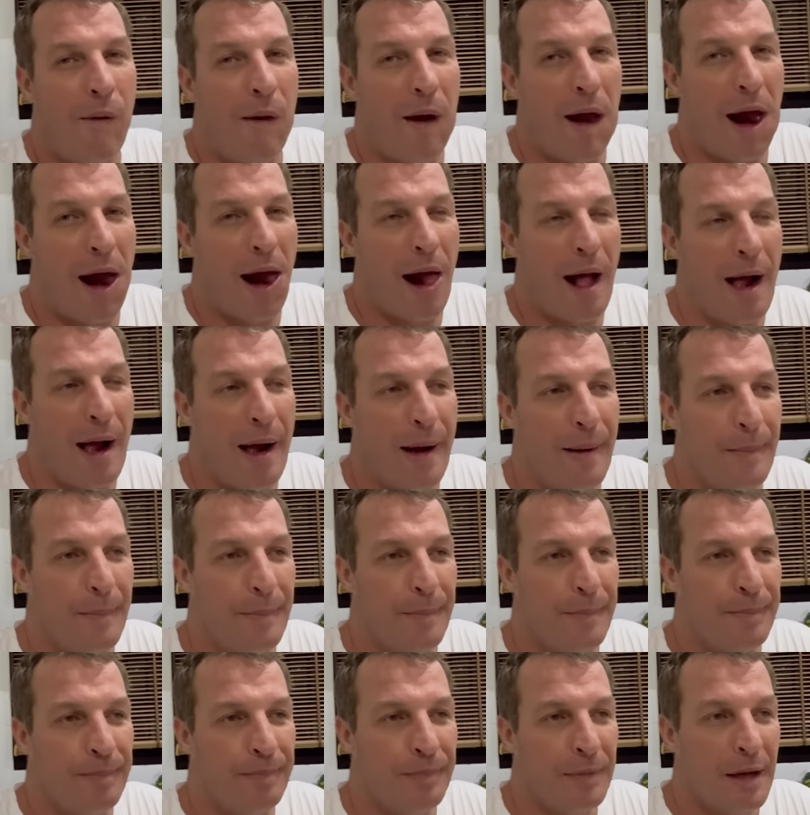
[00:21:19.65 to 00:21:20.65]

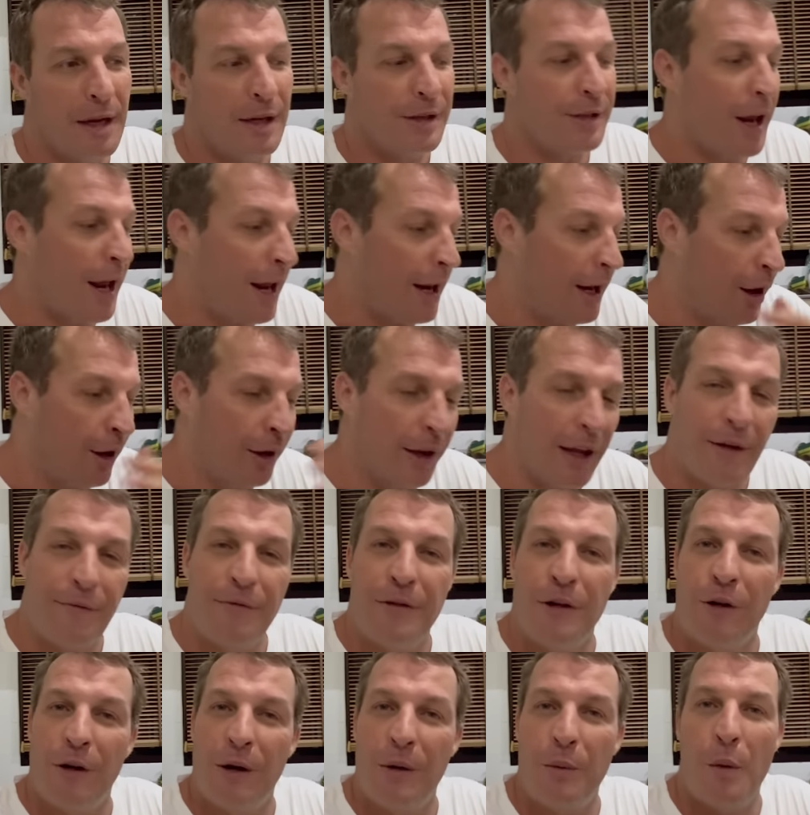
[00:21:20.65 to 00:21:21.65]
Um... So look, if
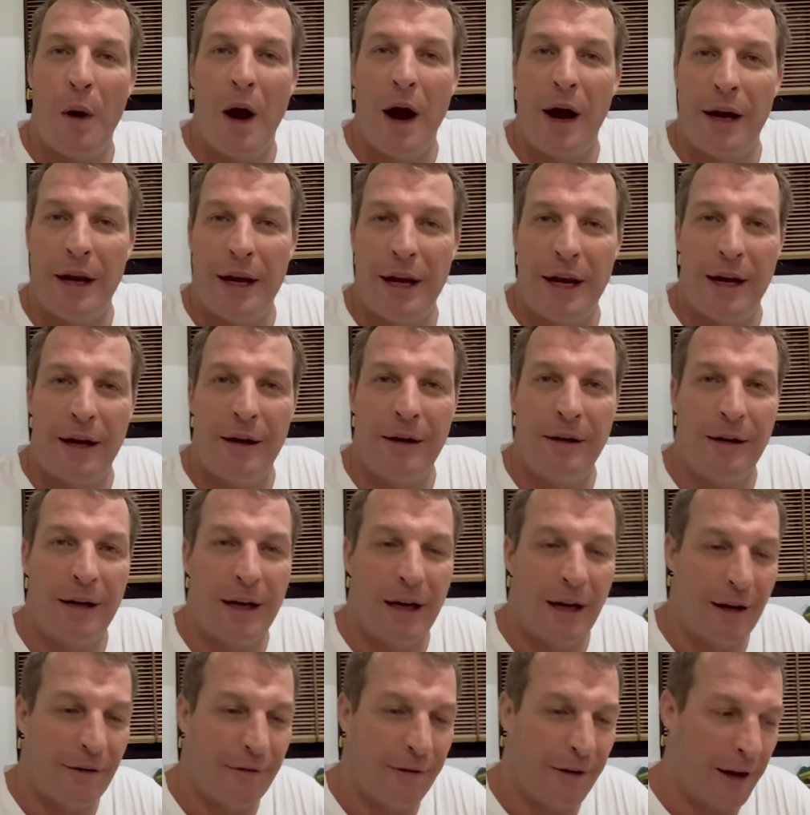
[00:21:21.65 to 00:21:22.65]
you're in Hua Hin, you
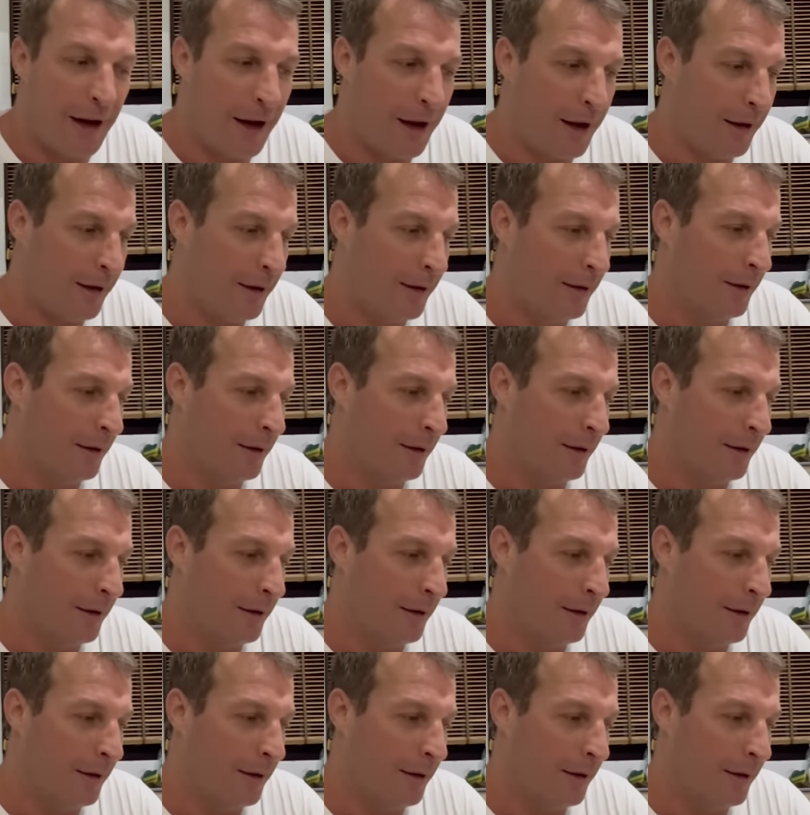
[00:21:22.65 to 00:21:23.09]
live here,